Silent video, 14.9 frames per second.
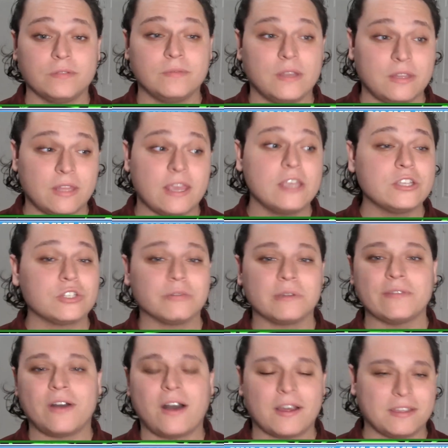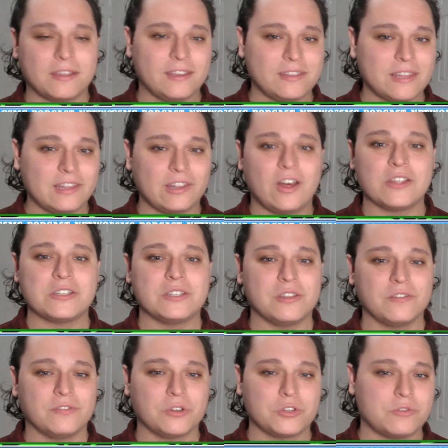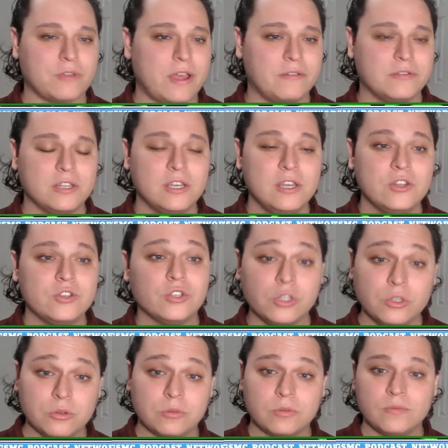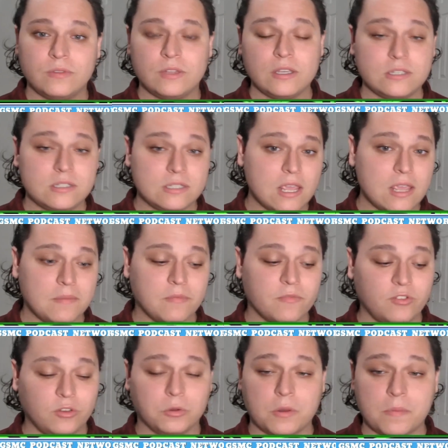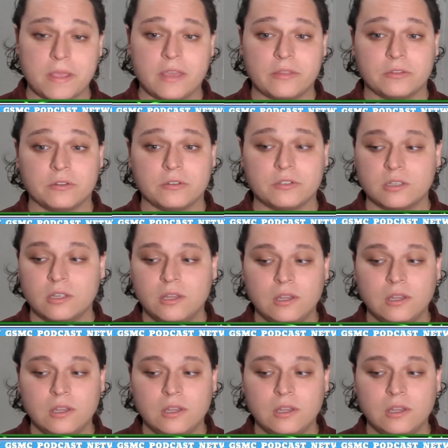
in the history of hockey, and they lost in the first round to these same Florida Panthers.